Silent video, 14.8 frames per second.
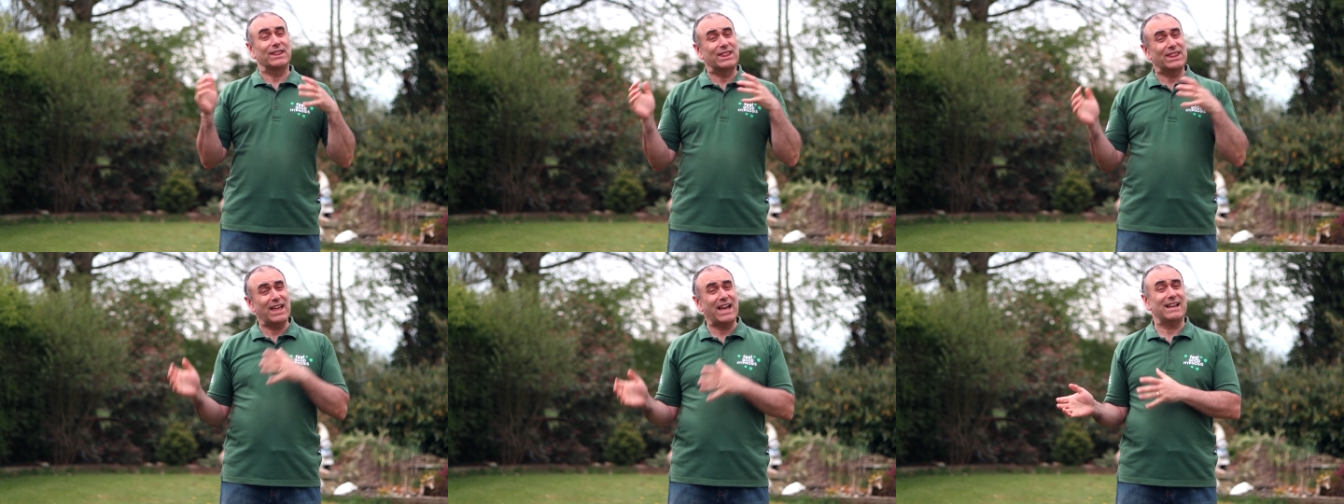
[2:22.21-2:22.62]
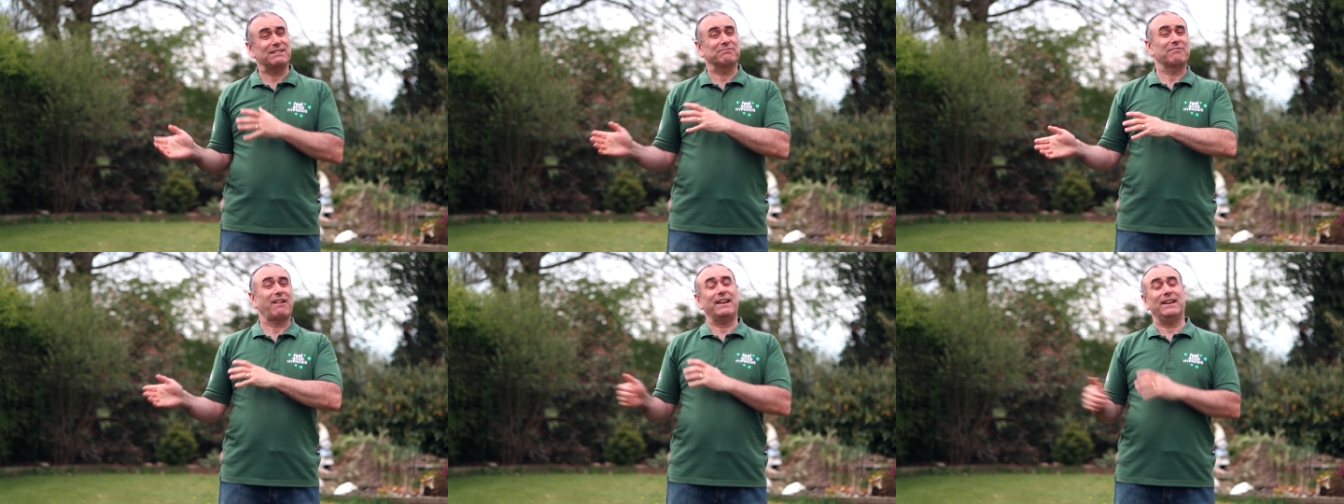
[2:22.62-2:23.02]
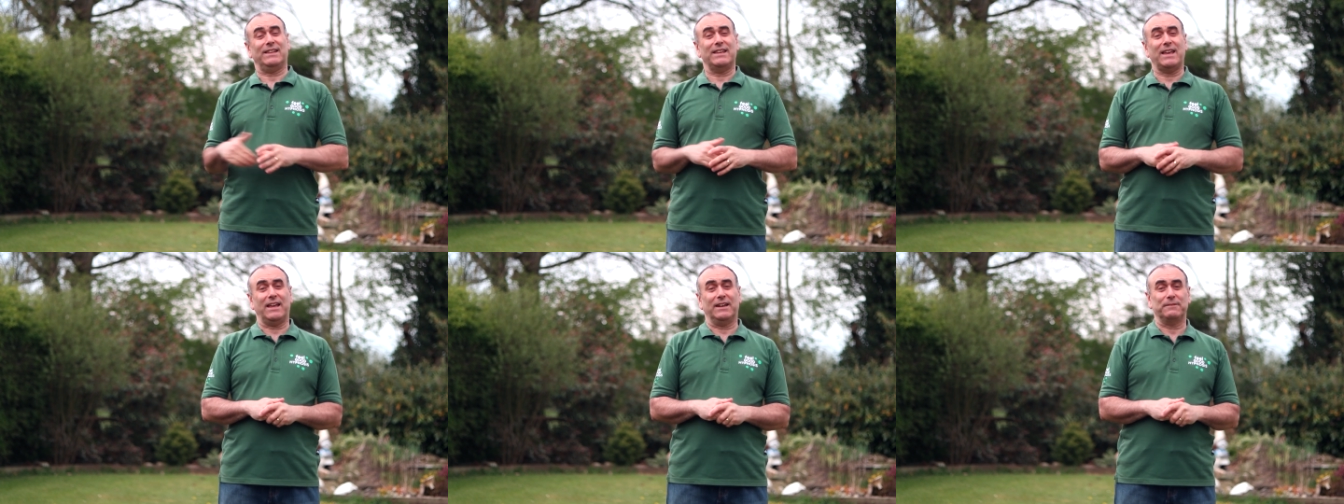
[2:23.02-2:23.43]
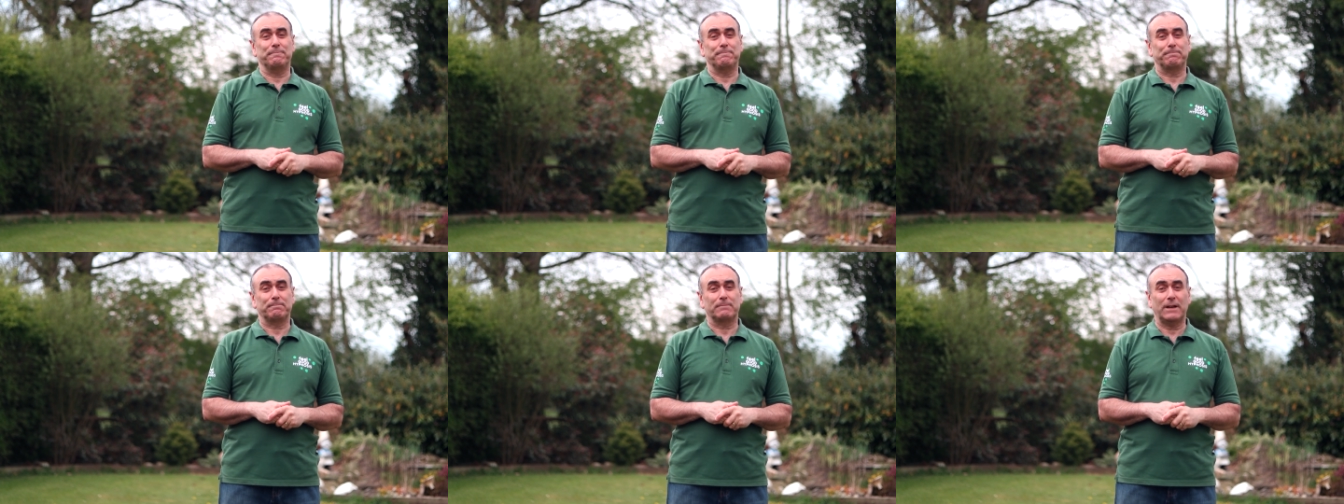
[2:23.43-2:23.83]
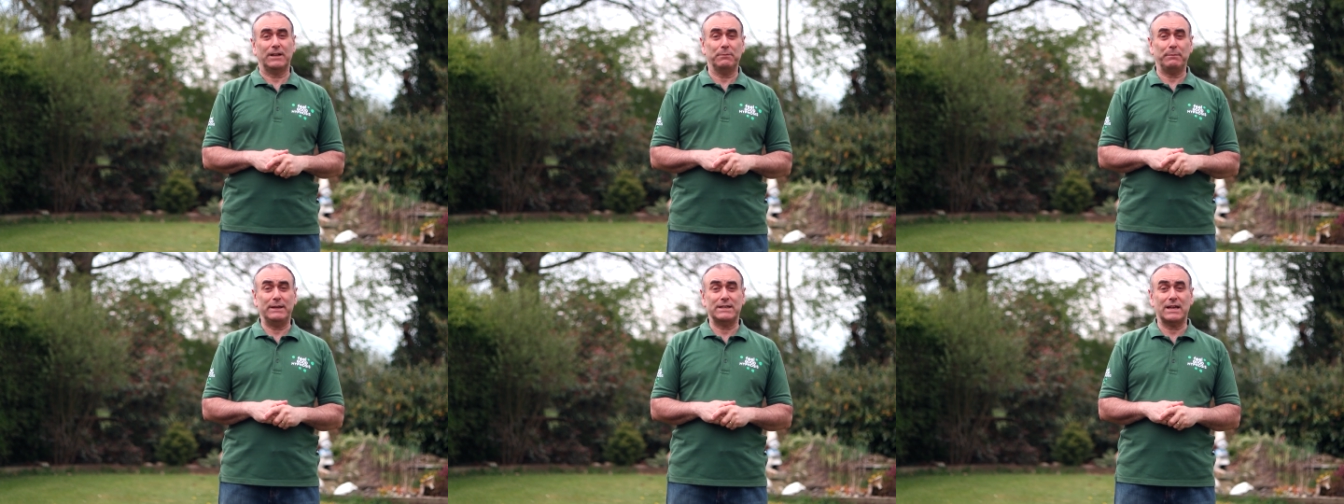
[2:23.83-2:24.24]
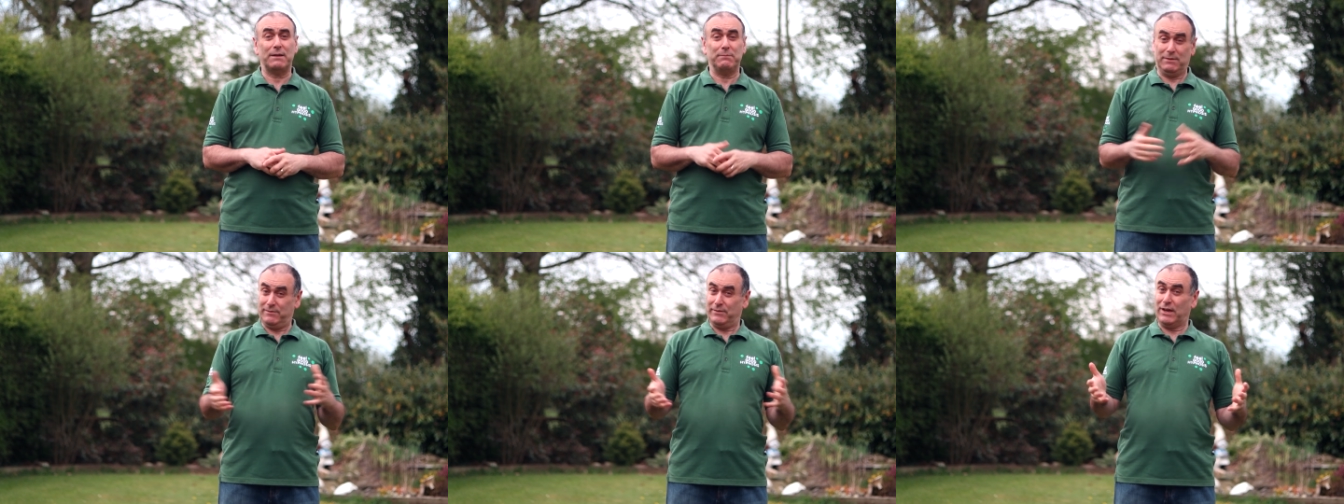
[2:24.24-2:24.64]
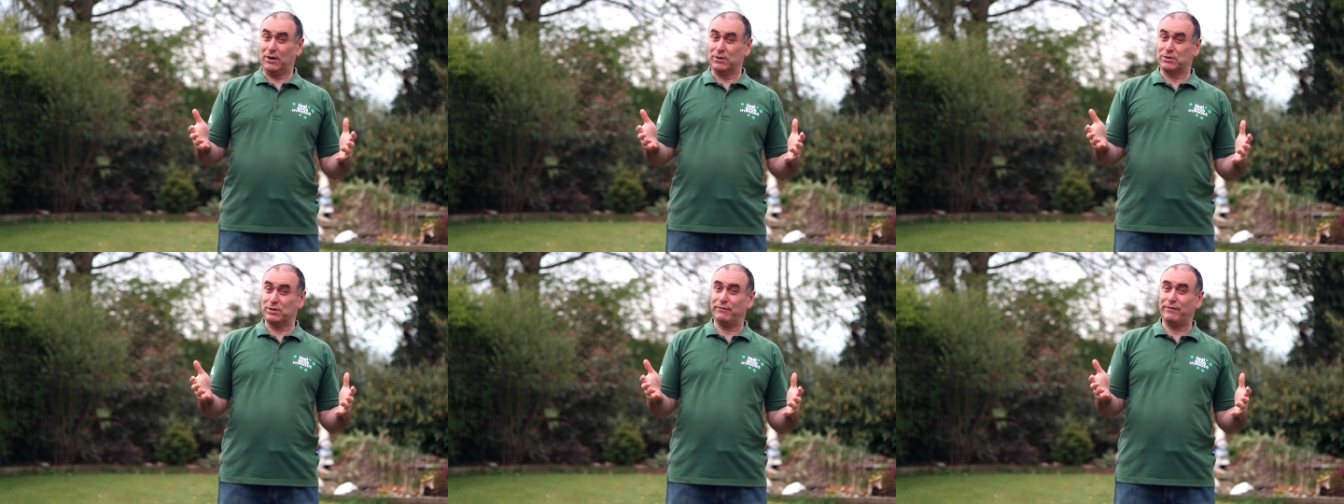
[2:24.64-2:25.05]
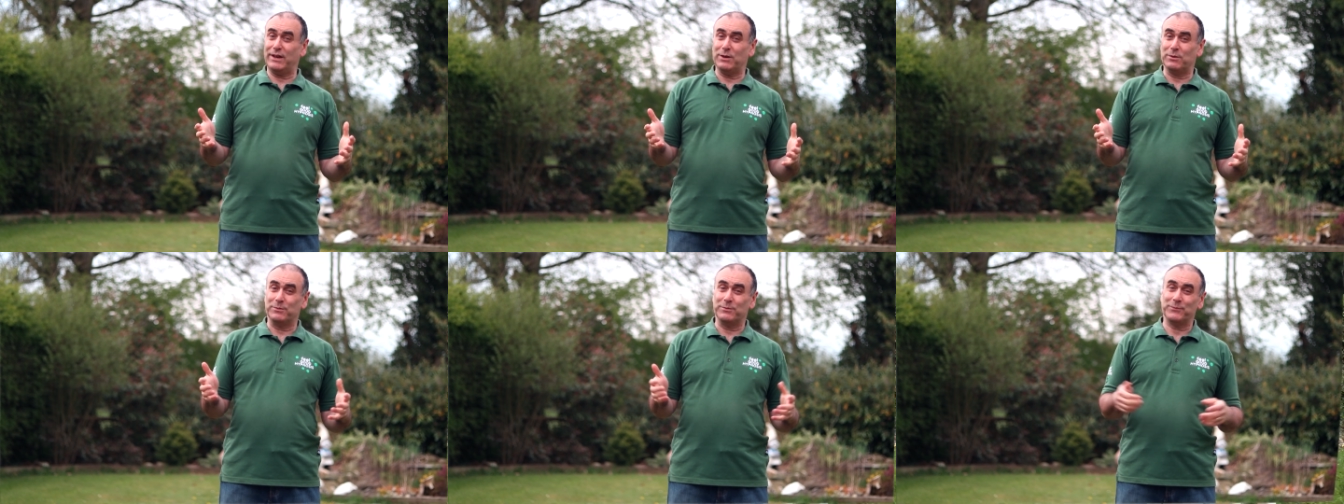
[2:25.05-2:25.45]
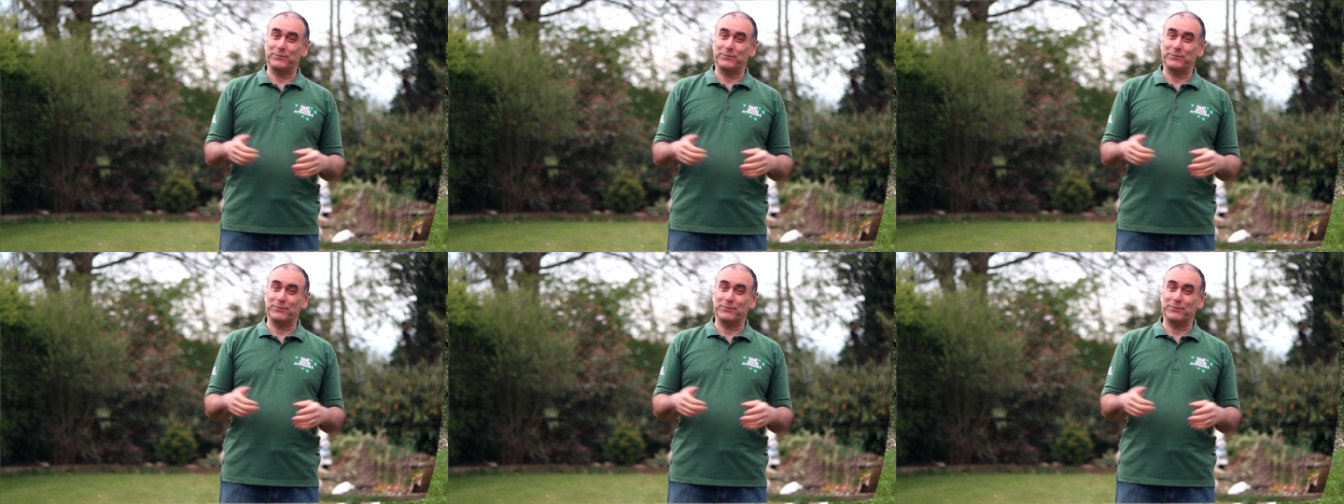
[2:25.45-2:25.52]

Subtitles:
that right at the end. In the meantime, here's the video.